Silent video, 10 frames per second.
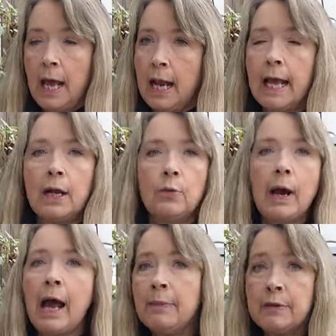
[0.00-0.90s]
And I had
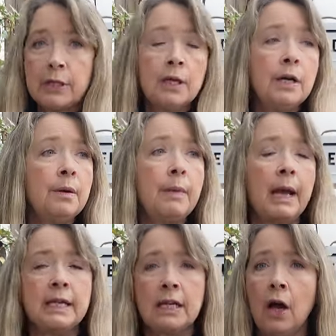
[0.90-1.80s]
wrapped them, I
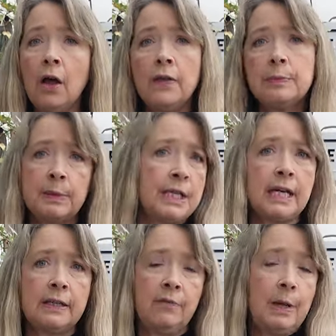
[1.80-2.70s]
had done all these
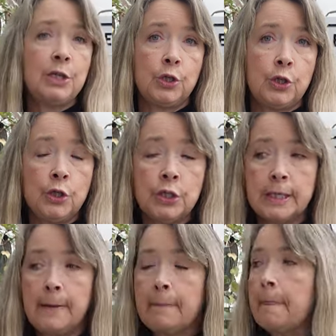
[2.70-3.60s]
protective
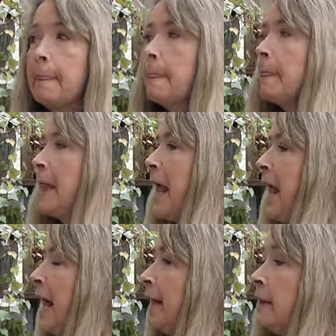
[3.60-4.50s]
measures.
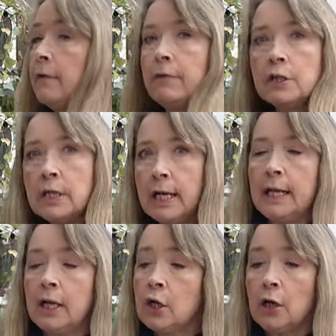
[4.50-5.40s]
And the first night
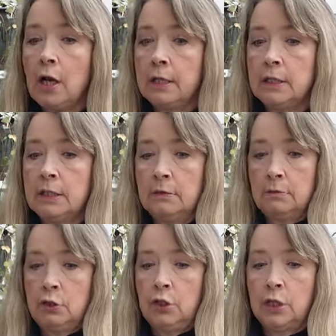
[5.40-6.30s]
they looked good. I
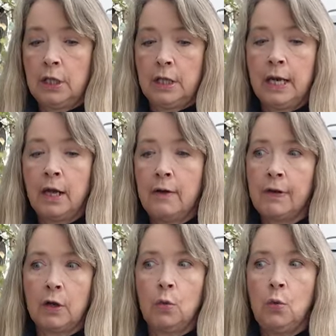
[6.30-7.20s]
took the thing off,
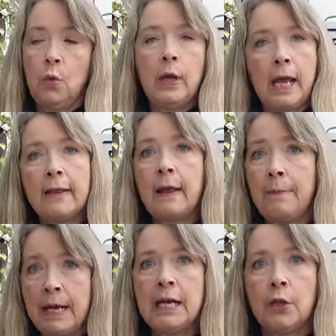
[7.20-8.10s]
like, oh, okay, they
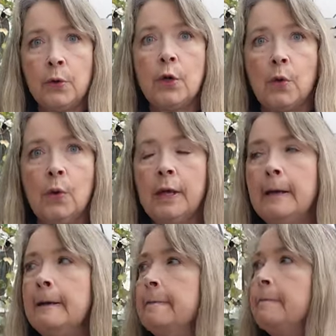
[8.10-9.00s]
made it through.
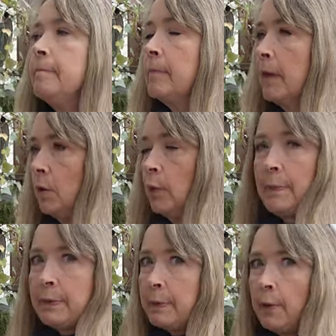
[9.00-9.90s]

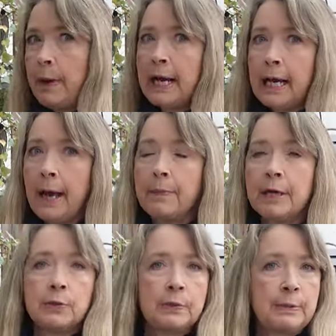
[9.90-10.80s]
Wrapped them all back up
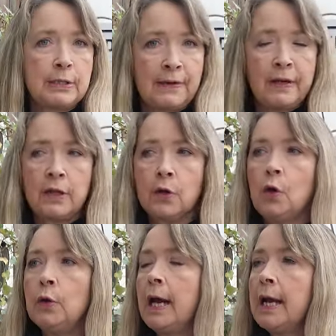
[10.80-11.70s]
because we're supposed to have another
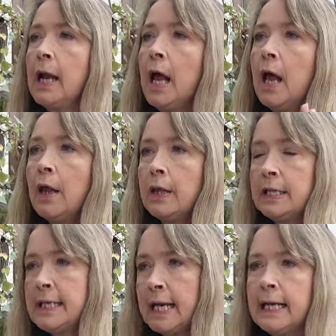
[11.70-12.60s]
cold night. The
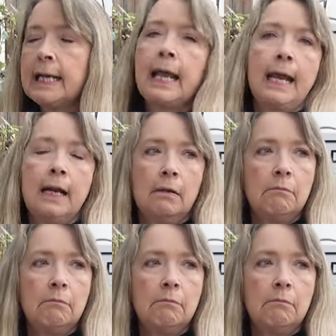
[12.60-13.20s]
second night,